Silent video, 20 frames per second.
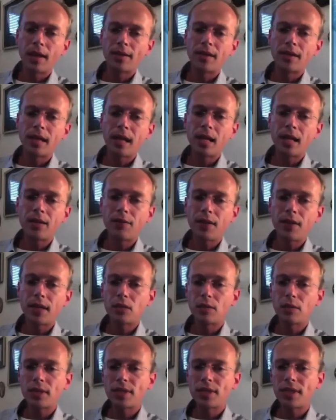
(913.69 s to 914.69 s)
And the Langley
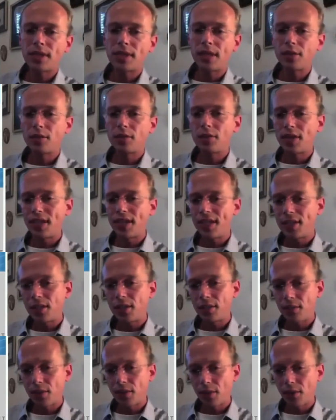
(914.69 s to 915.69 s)
fighters were sent to the
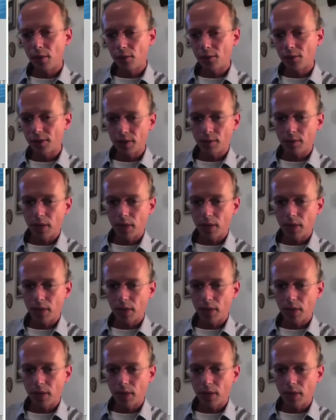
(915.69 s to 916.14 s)
east over the ocean.